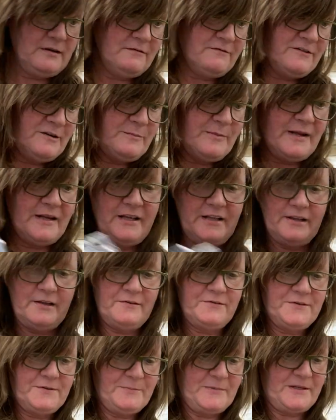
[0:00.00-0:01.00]
Everybody
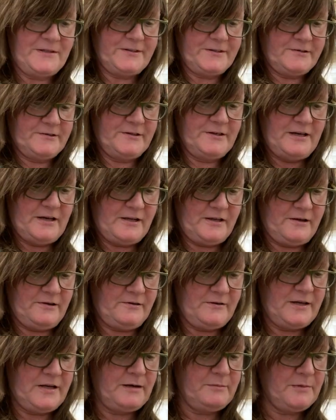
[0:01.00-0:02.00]
loves mustard yellow.
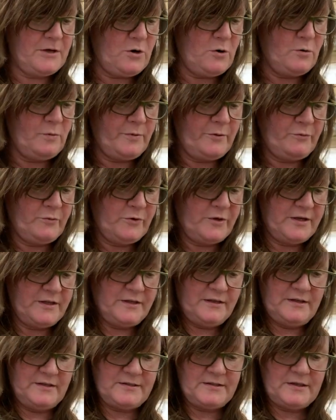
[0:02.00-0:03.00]
And I'm gonna open one of
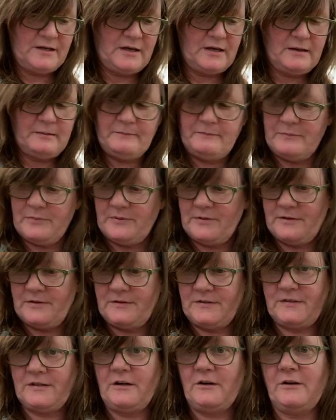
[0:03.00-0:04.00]
these up.
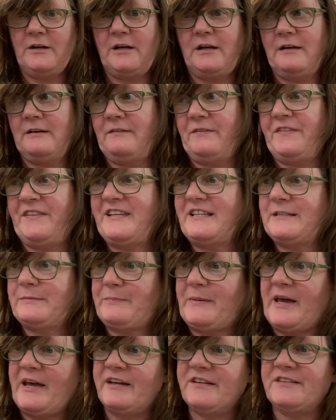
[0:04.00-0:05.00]
Sorry, these
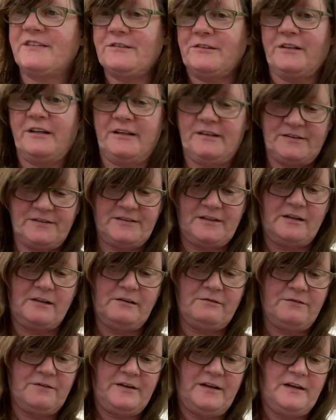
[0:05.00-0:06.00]
bags are like
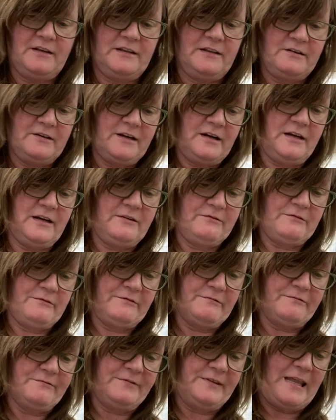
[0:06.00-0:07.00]
cellophane. They're kind
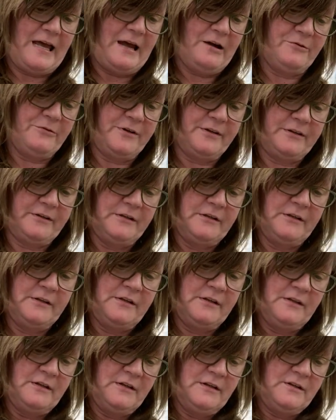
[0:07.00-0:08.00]
of loud.
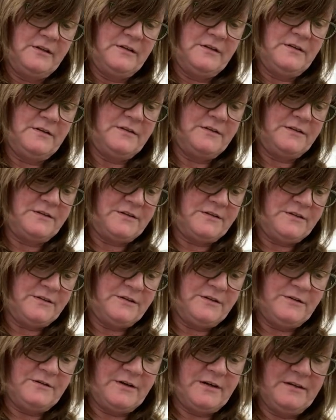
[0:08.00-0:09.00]
So
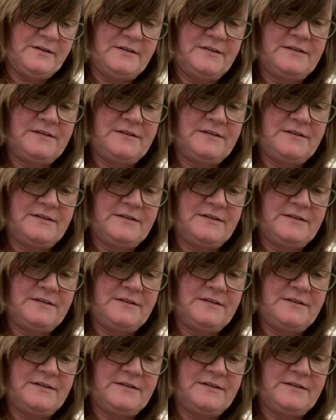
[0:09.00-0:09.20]
you can